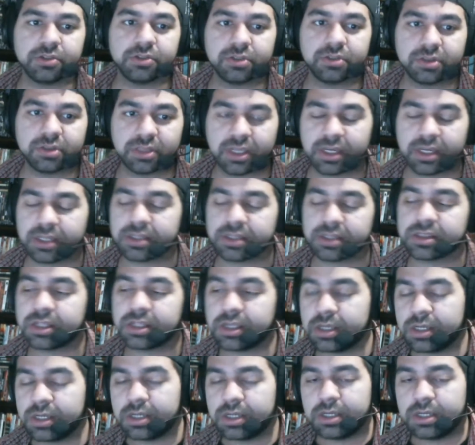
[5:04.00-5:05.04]
things.
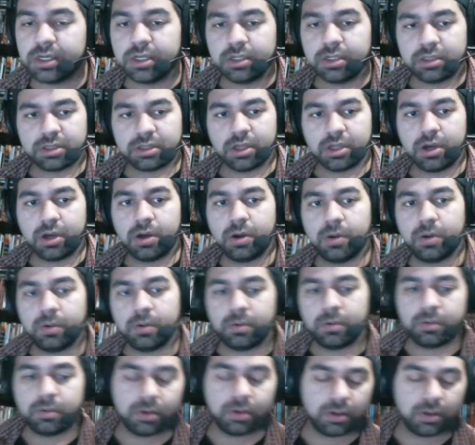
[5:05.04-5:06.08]

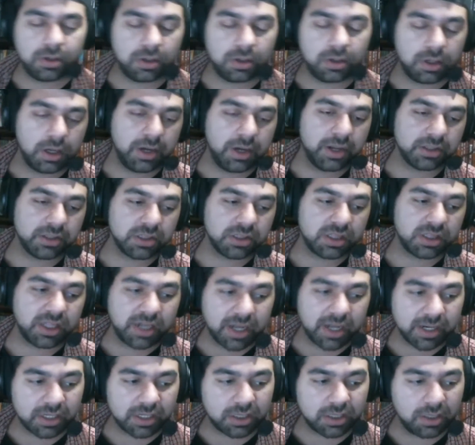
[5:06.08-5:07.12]
So another thing
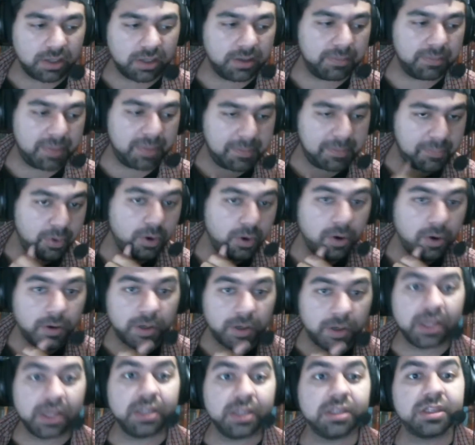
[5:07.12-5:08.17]
that's going to be
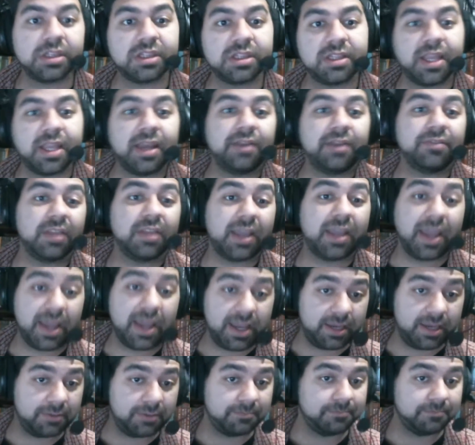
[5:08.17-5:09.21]
pulled is State of
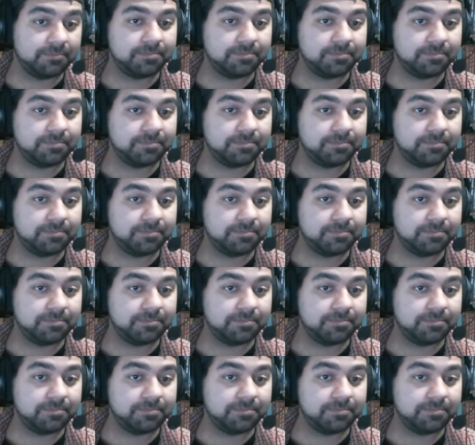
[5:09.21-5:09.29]
Decay.